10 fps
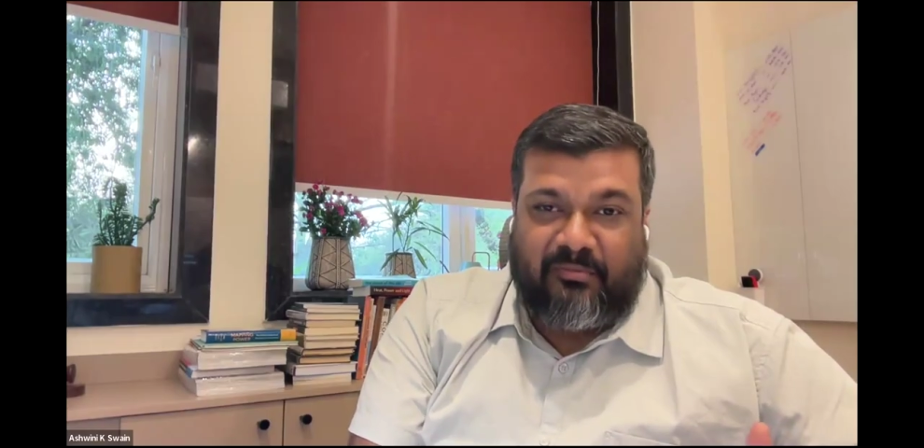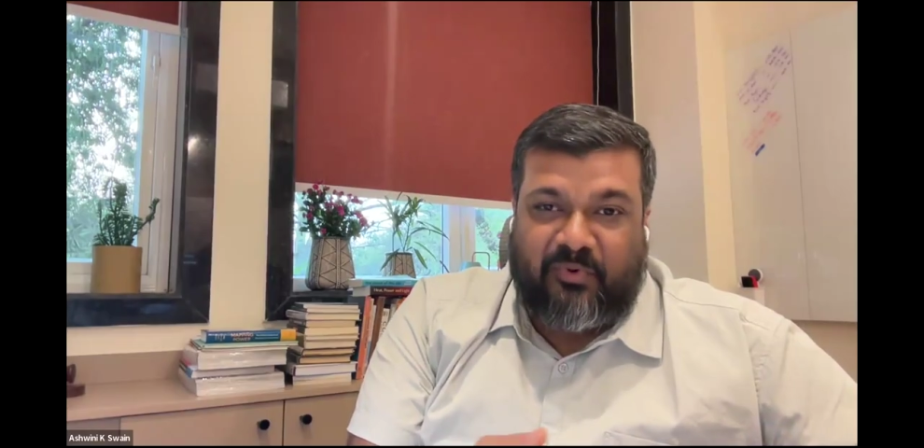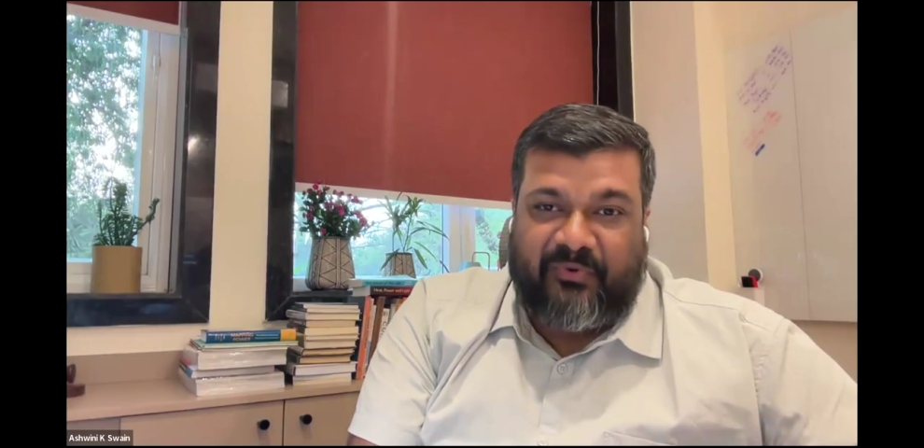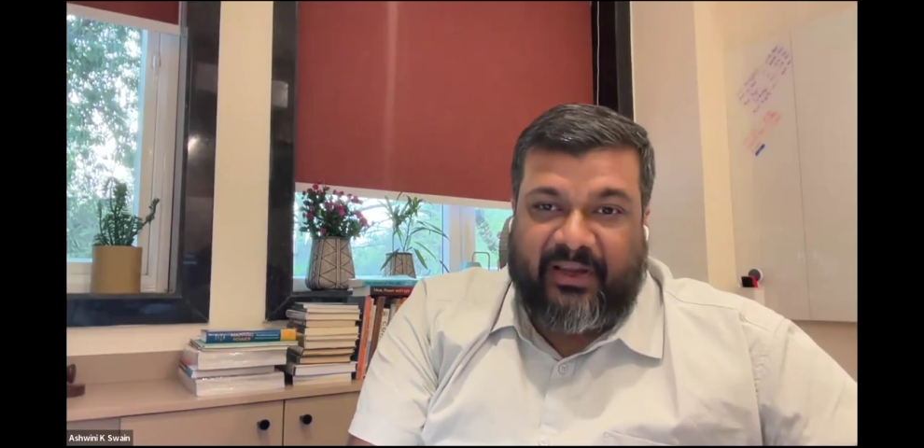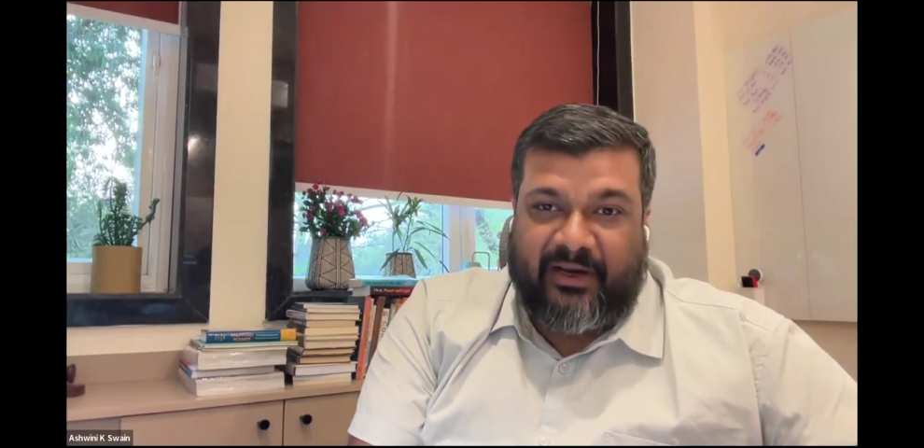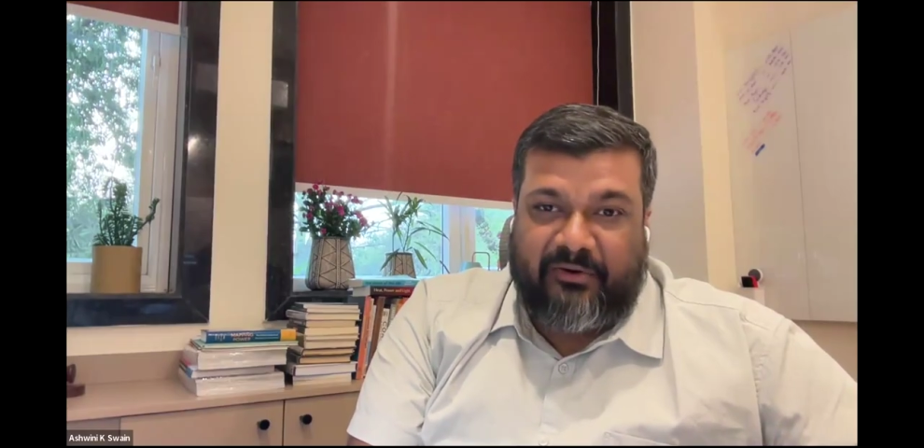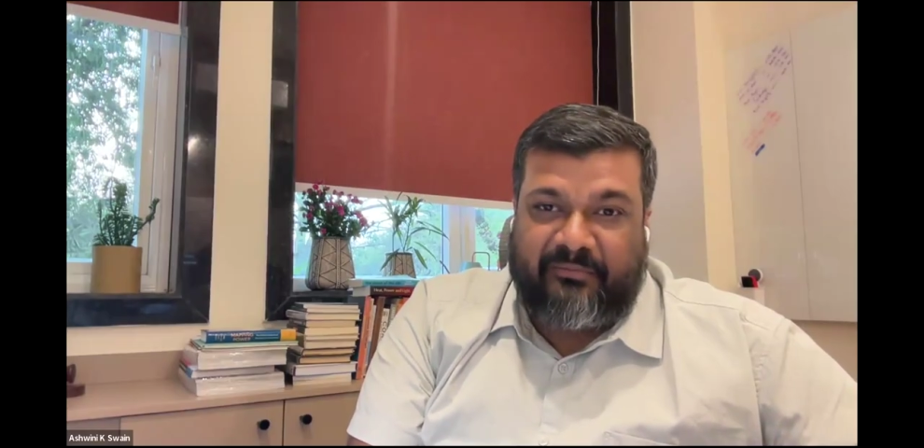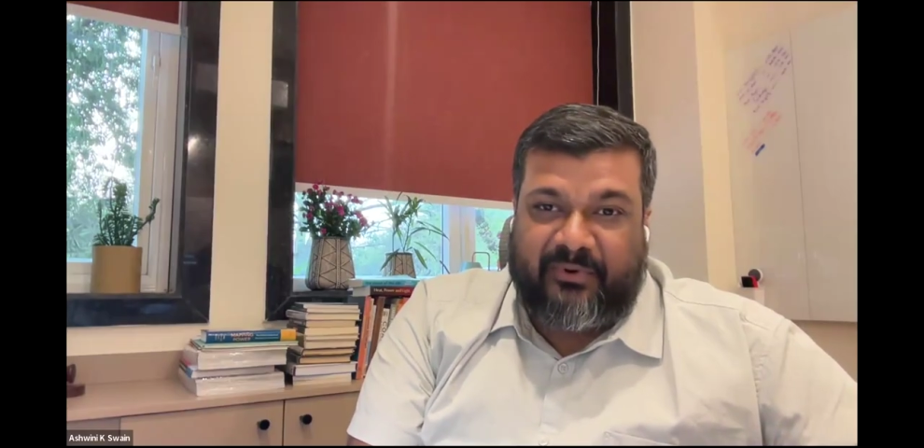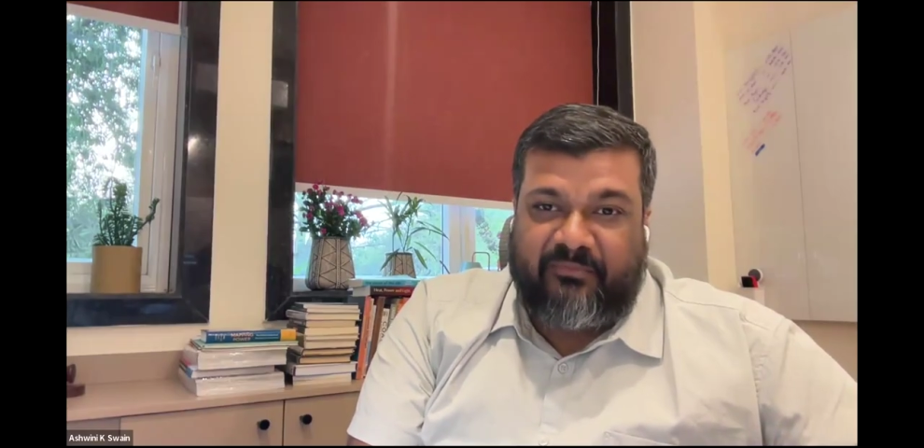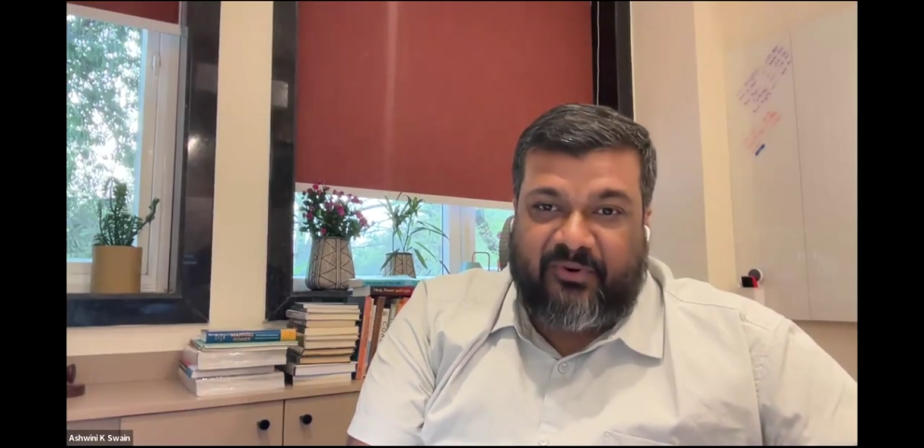moving away
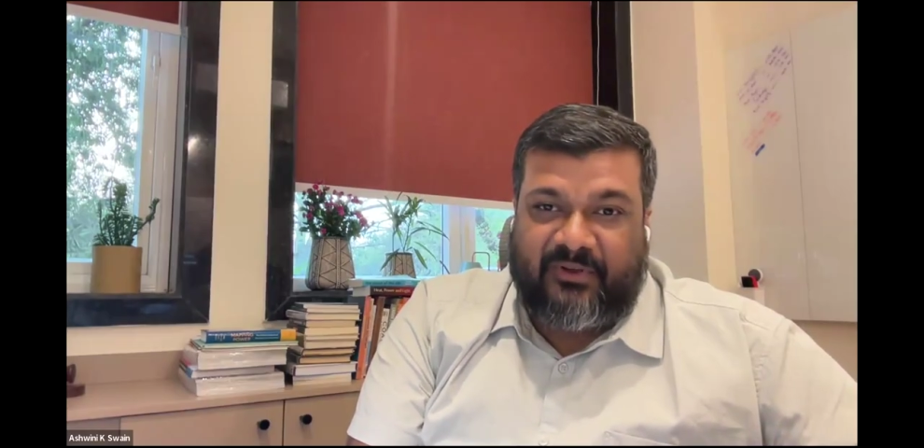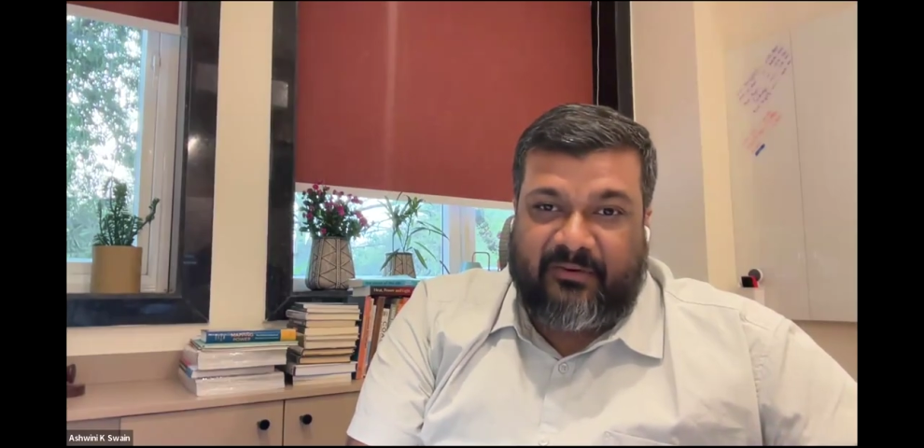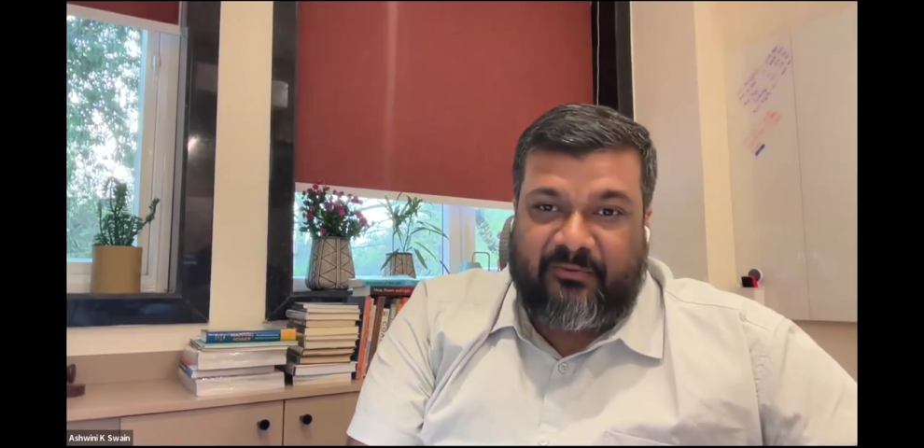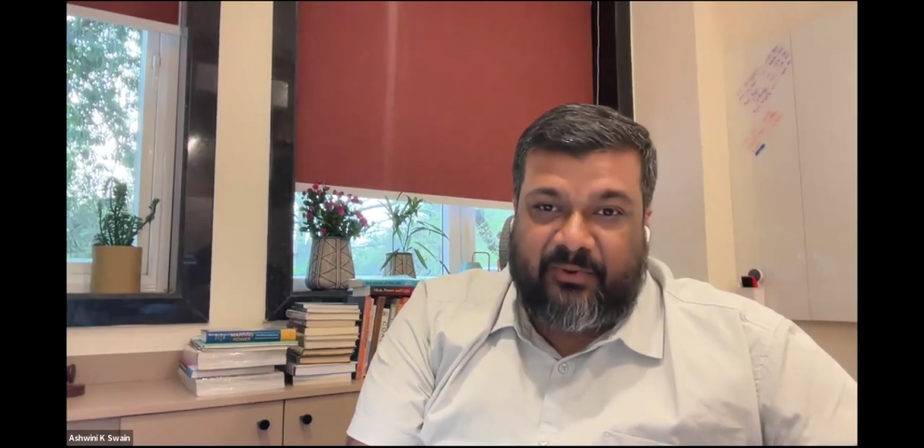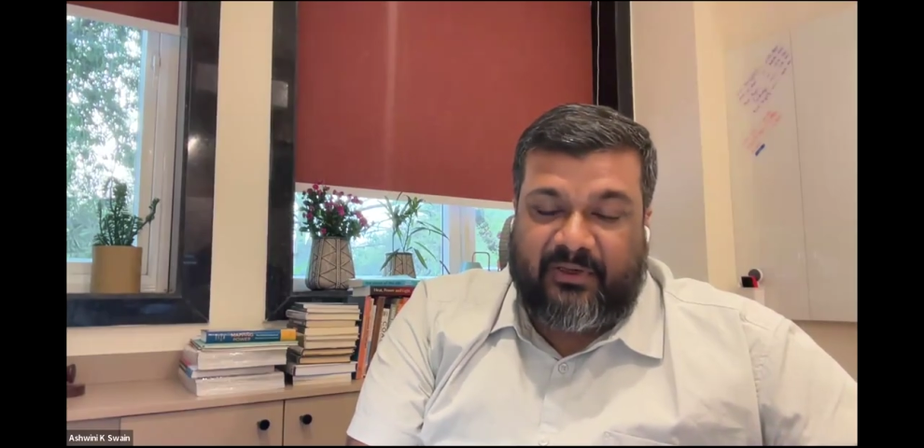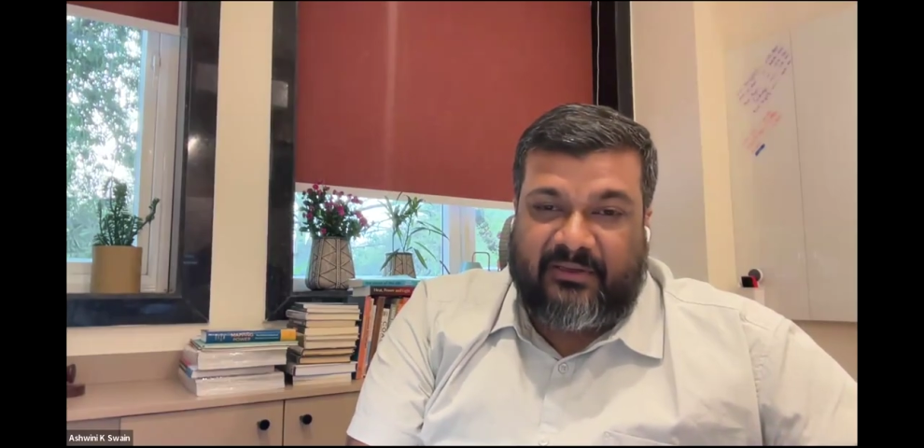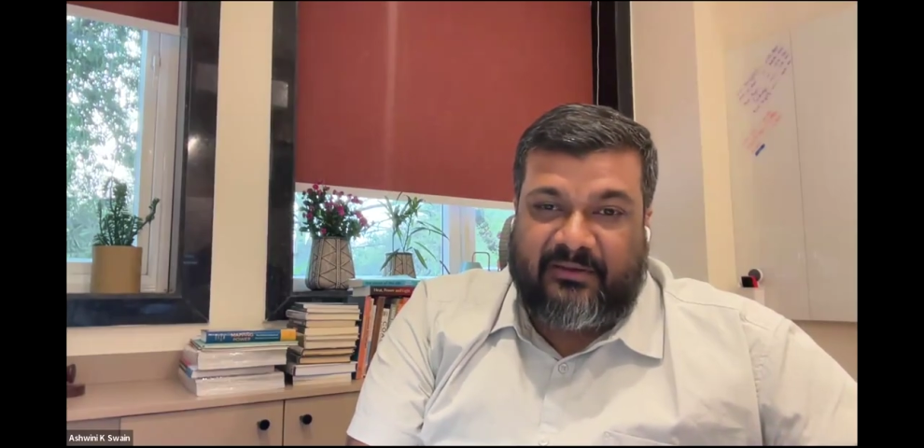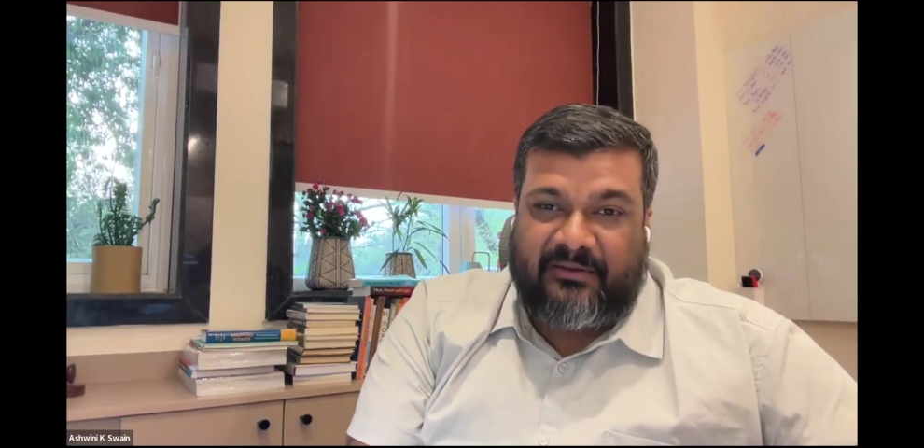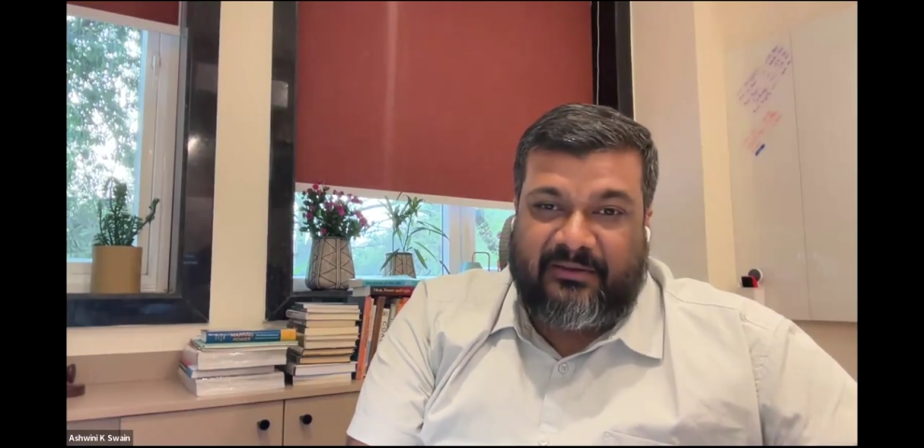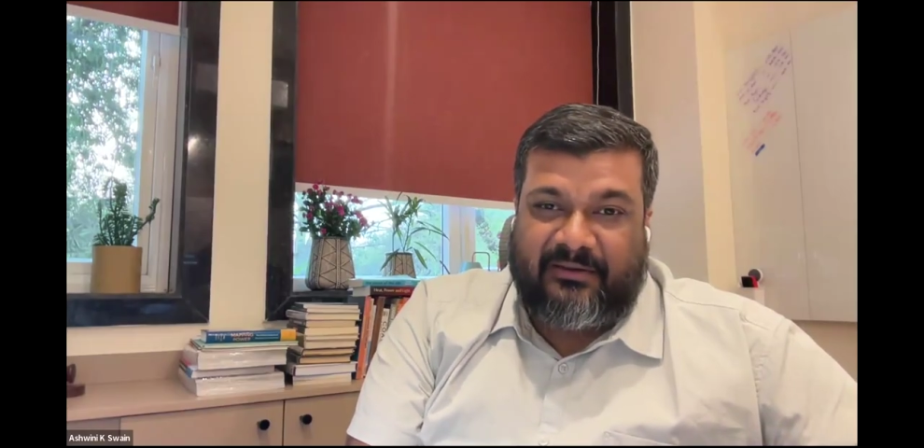from fossil
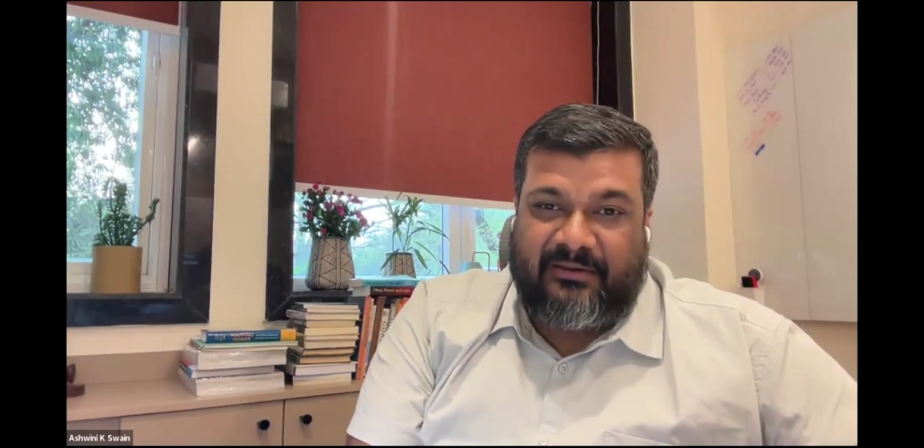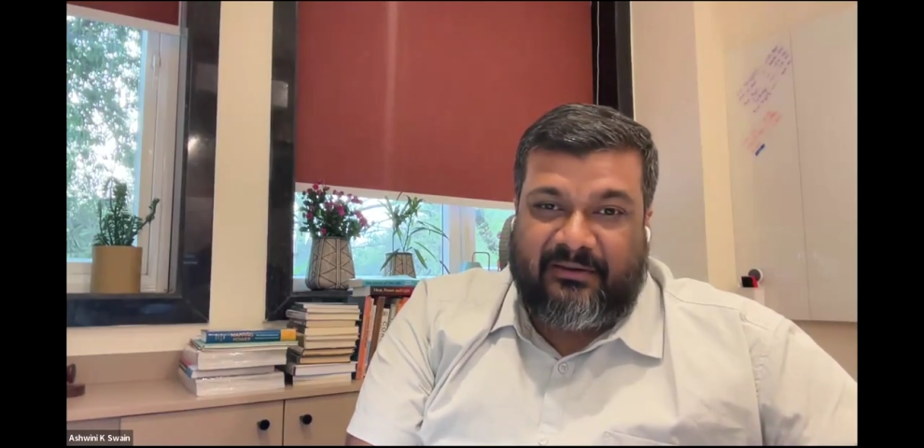fuels?